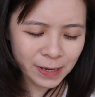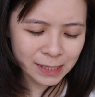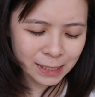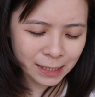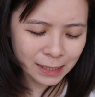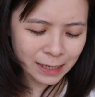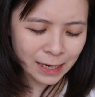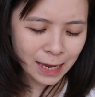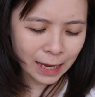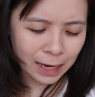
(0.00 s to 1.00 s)

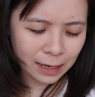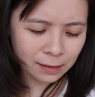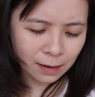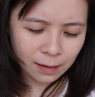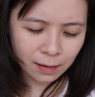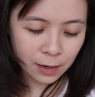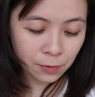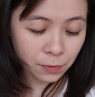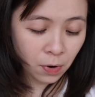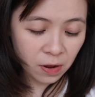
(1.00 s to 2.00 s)
basically, and I
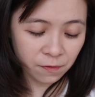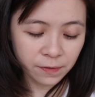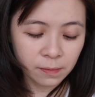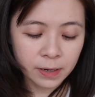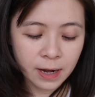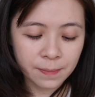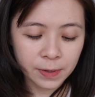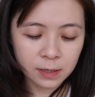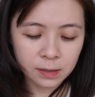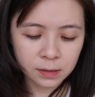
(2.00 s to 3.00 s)
don't know how I feel about that
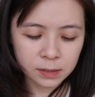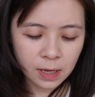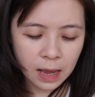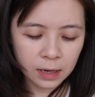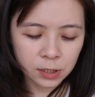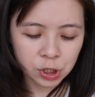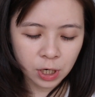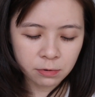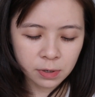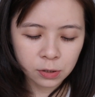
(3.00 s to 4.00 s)
because I
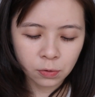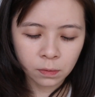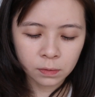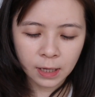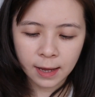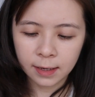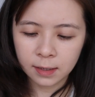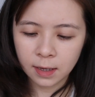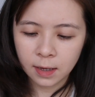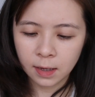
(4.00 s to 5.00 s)
generally don't
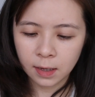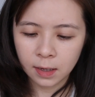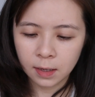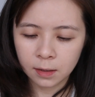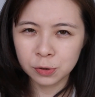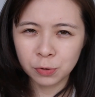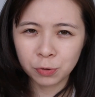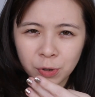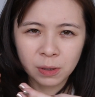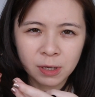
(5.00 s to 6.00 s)
like a too
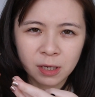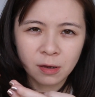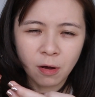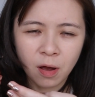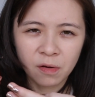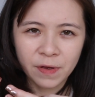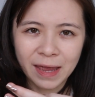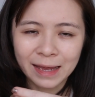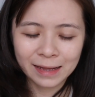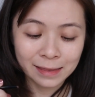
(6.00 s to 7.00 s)
creamy of
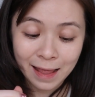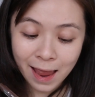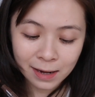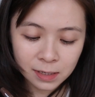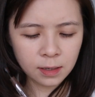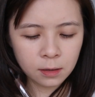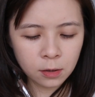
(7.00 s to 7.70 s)
a latte. It